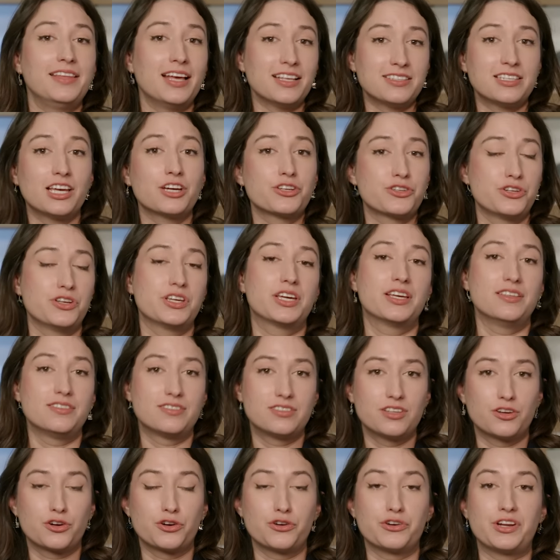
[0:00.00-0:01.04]
and that's actually
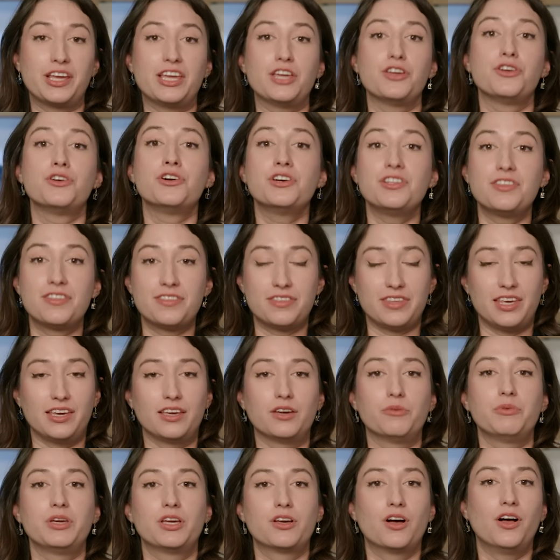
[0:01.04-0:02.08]
considered a good
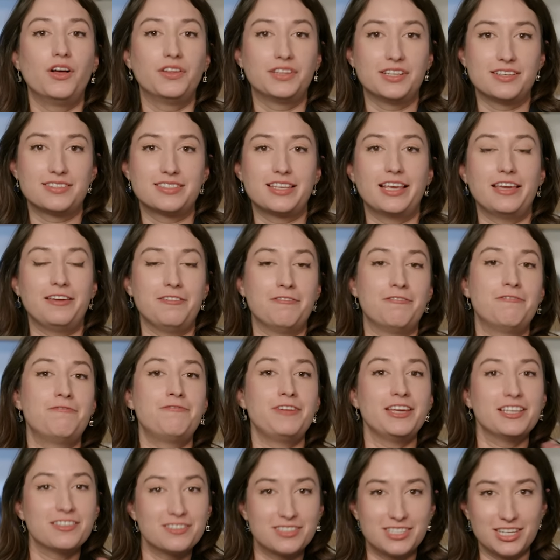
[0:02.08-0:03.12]
thing. We call this a
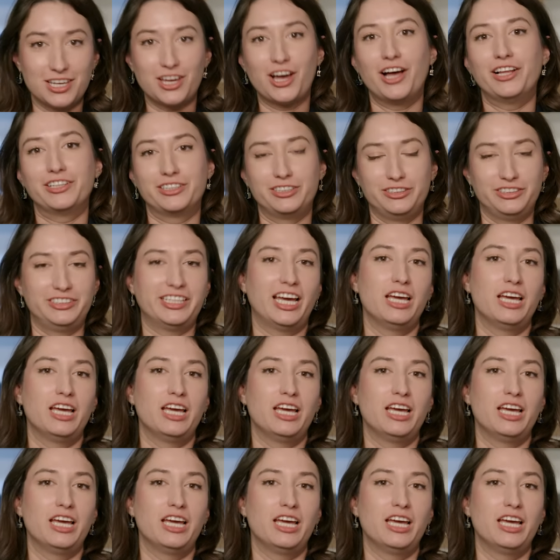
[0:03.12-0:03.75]
fancy colored